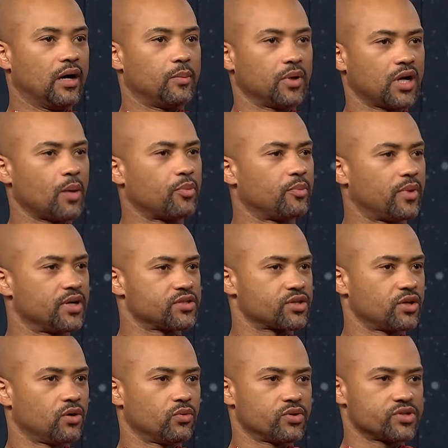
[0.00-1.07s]
um, a couple months
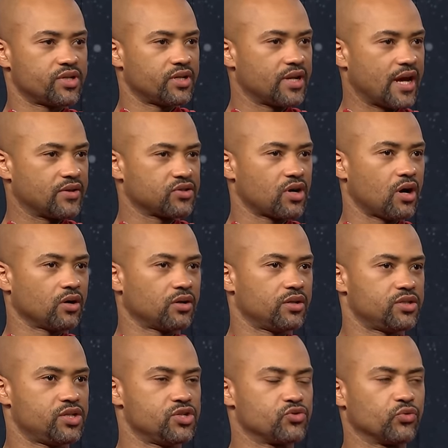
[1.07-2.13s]
ago. We are sitting down talking,
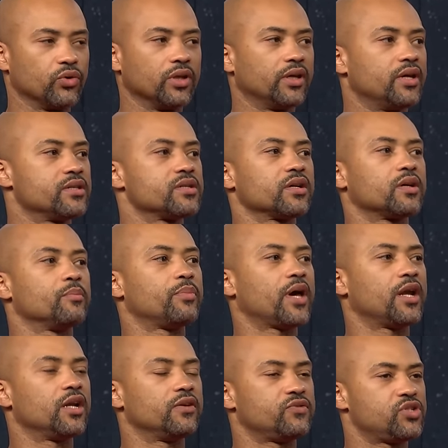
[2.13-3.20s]
and she's really into
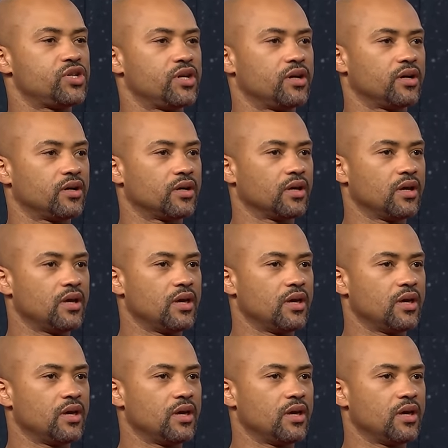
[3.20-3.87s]
competitive cheer.